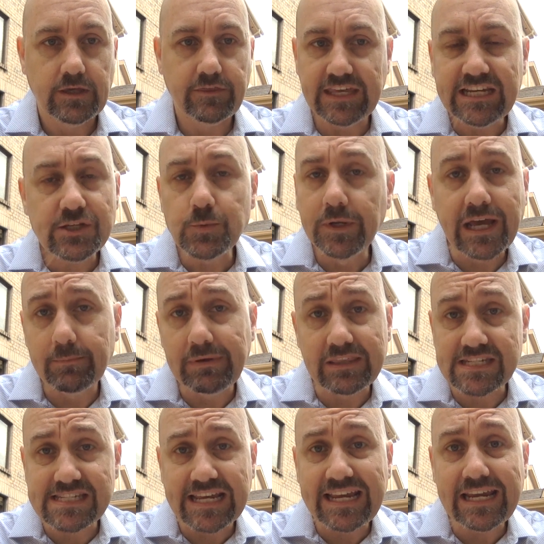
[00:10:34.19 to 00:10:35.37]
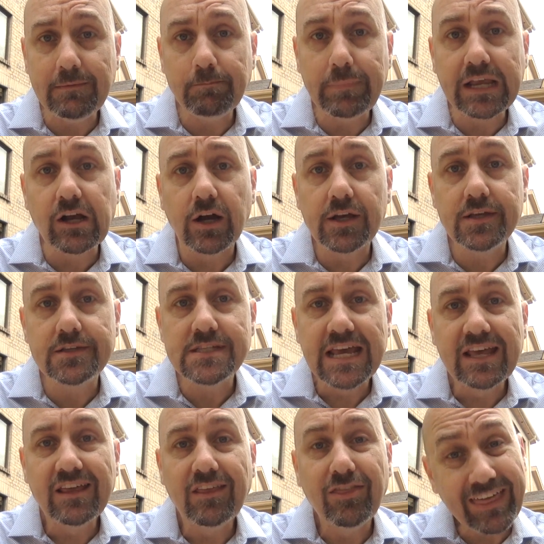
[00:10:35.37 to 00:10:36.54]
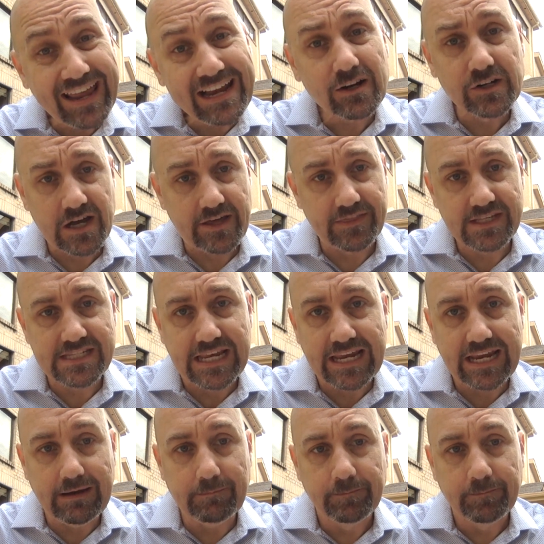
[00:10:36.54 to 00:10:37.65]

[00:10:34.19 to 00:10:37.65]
Things will not be the same because they are not the same.